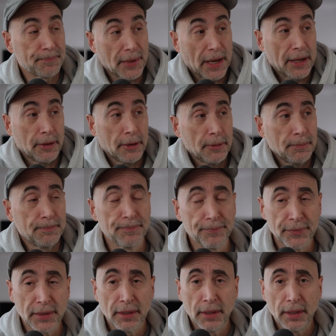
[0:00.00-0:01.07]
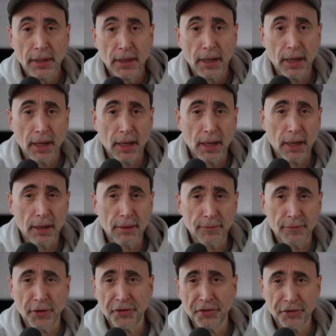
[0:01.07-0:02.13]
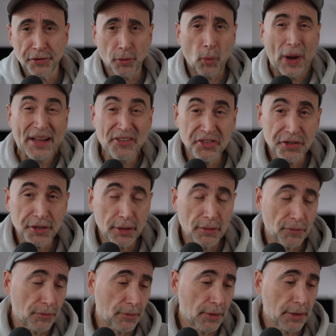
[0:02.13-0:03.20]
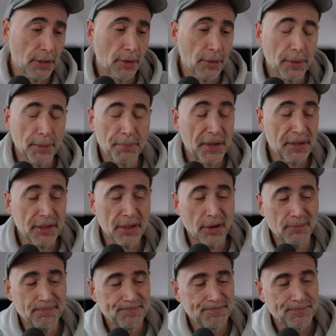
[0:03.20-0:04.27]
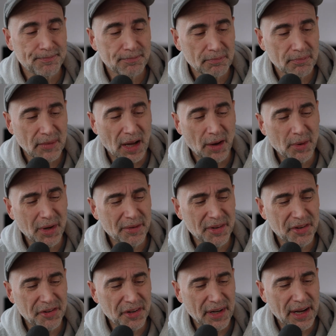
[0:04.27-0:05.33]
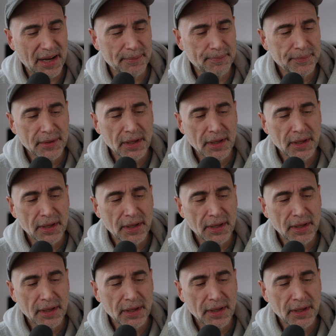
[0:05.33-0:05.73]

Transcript: I don't know uh, versus the West. You know, but you know, I will not even say that.